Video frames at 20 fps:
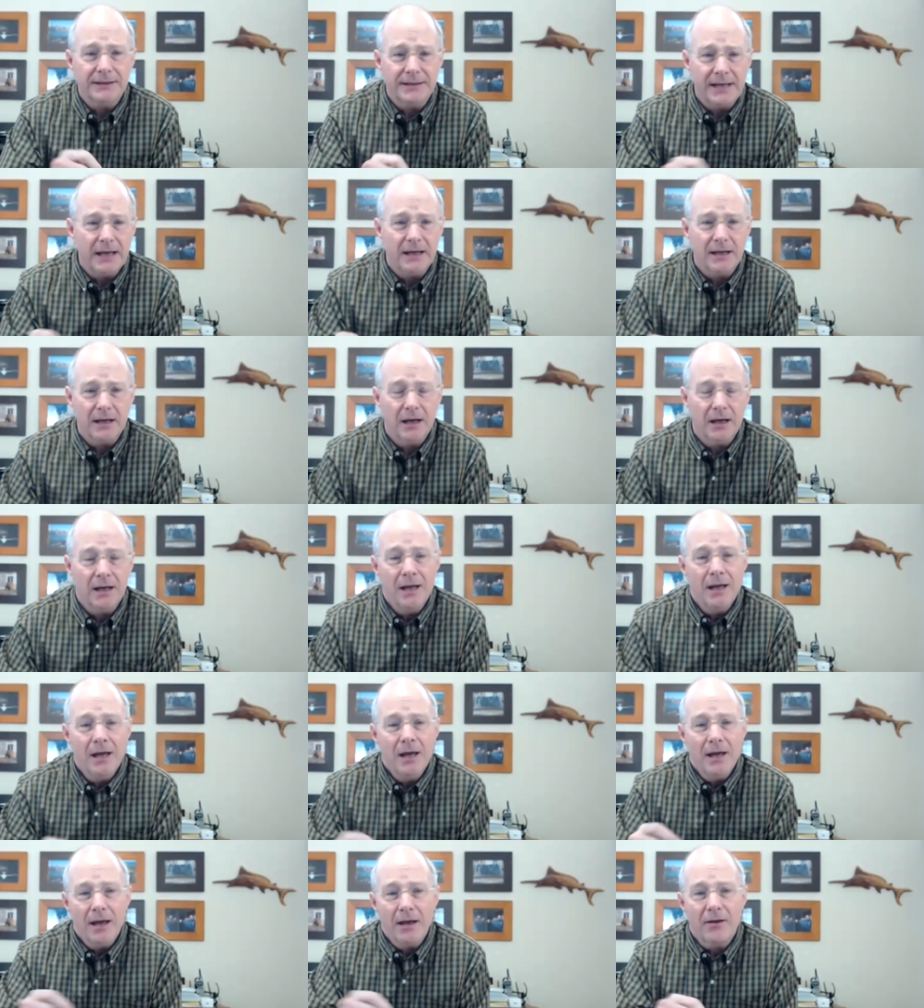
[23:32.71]
Take a
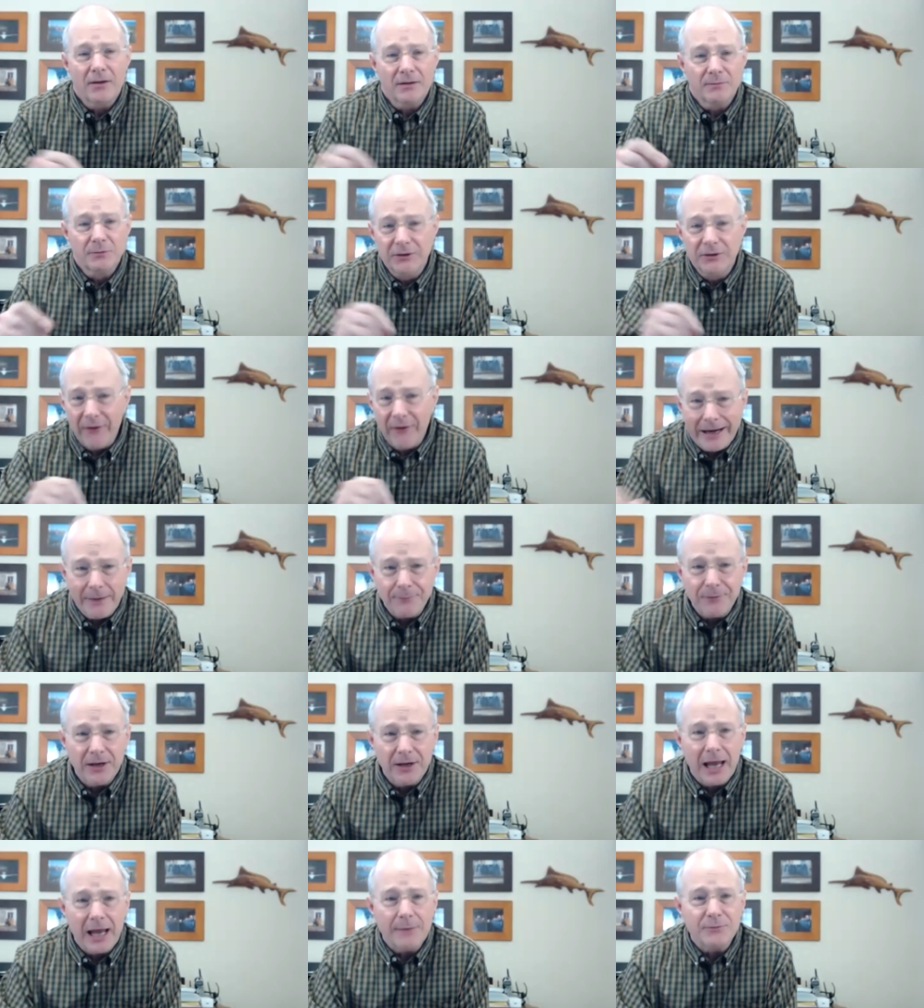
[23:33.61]
divide up
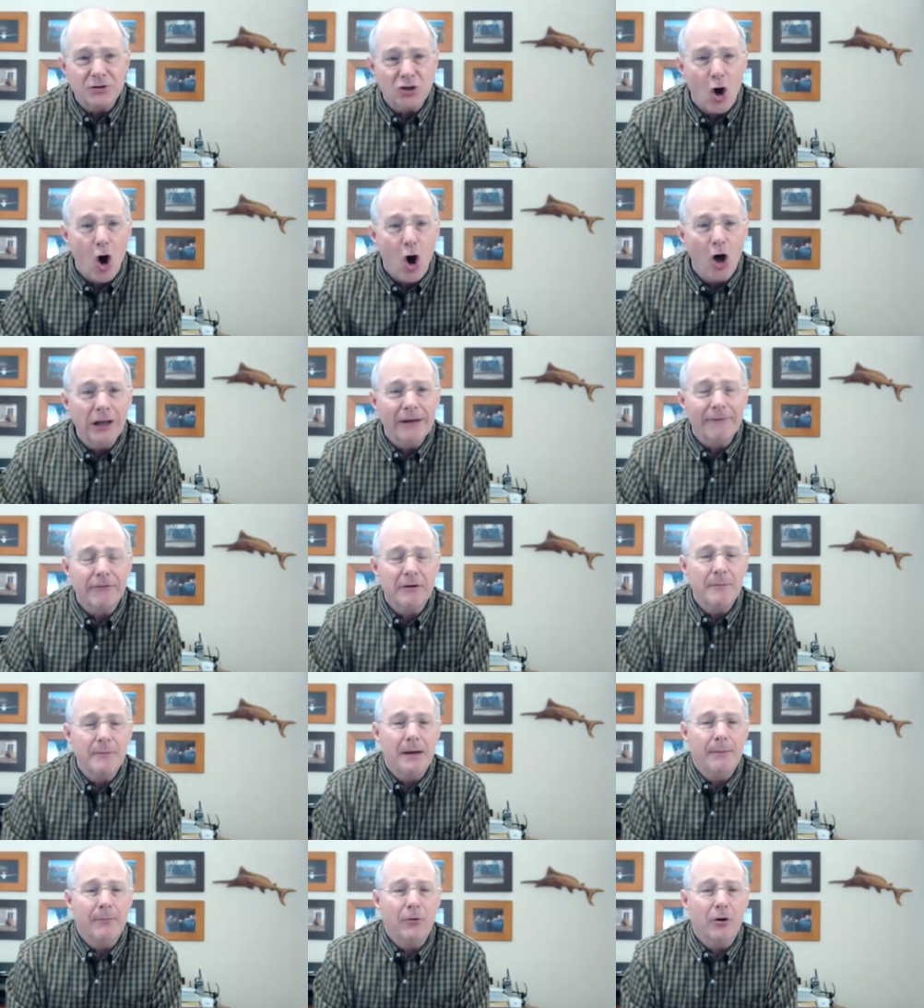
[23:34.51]
the names, call every
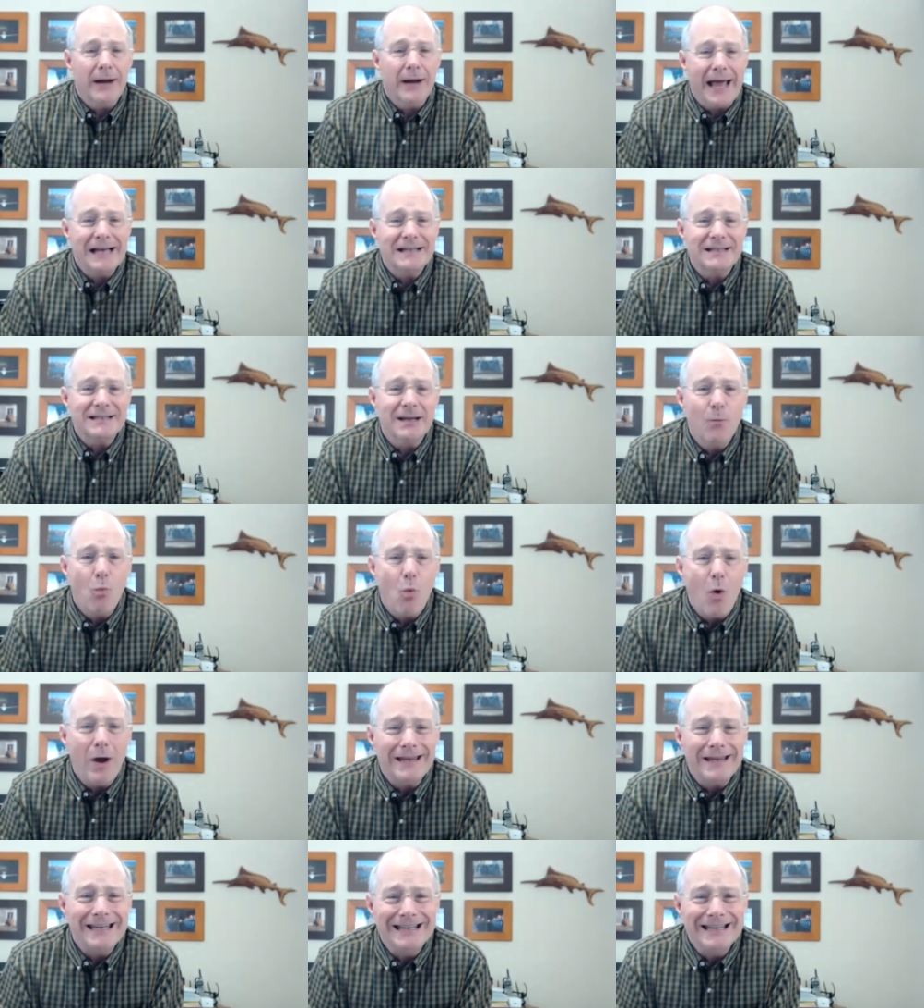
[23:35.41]
member, and ask them
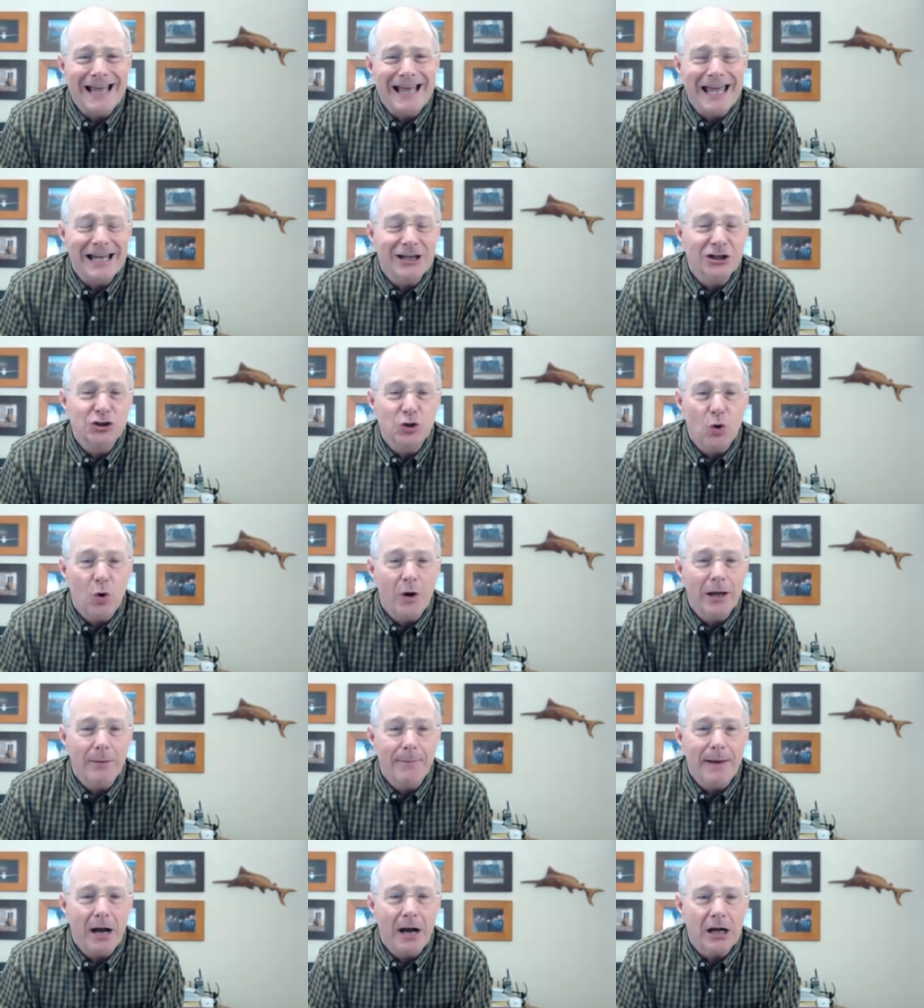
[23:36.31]
what did they enjoy
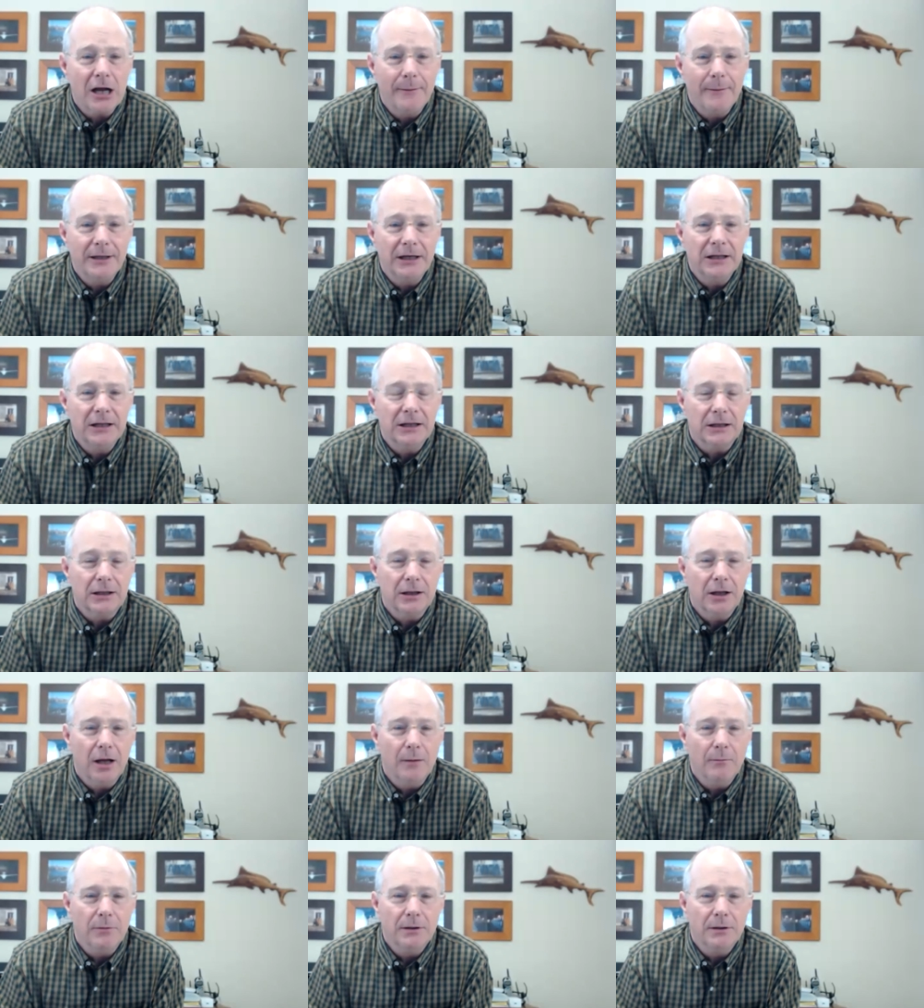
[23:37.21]
about coming to the
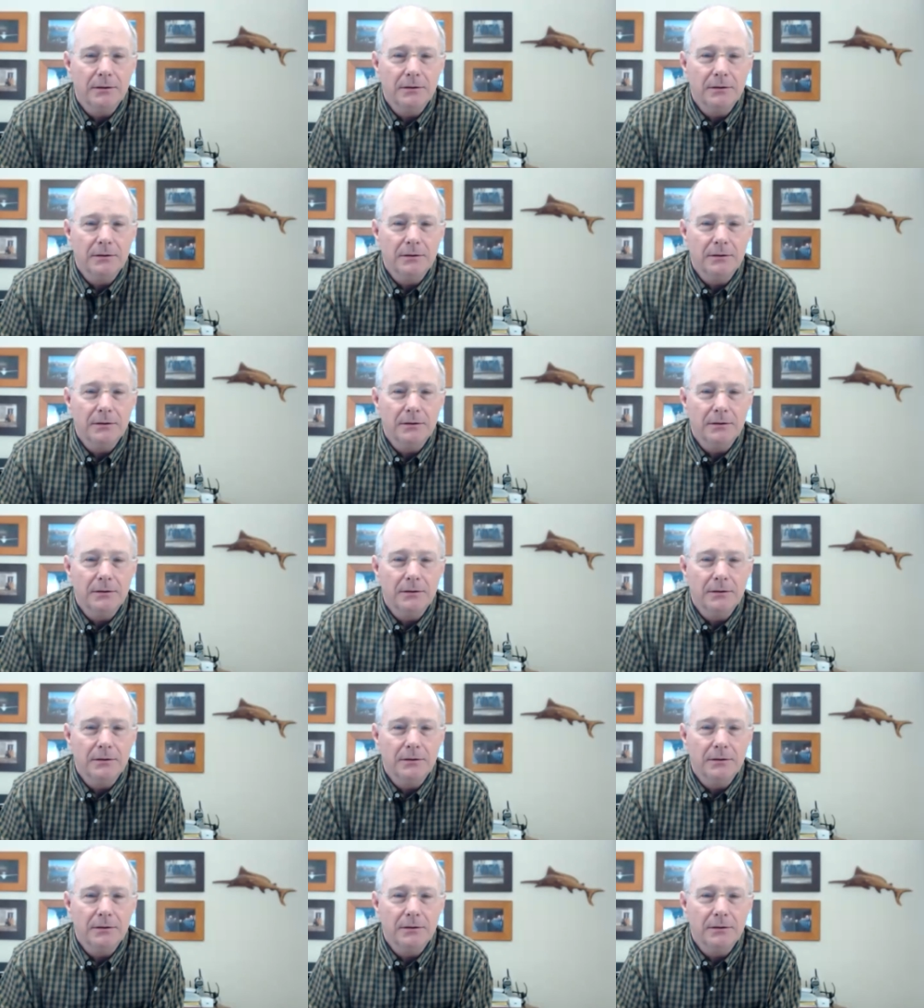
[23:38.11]
club.